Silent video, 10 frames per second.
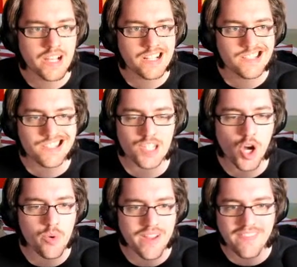
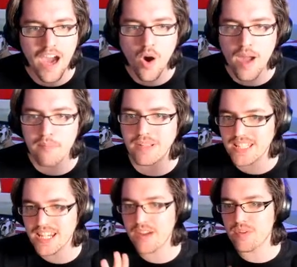So right now I'm
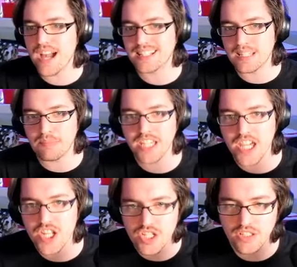building a React
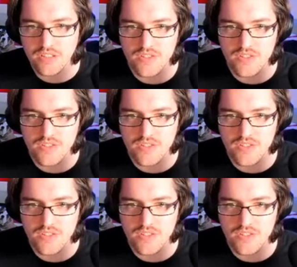application.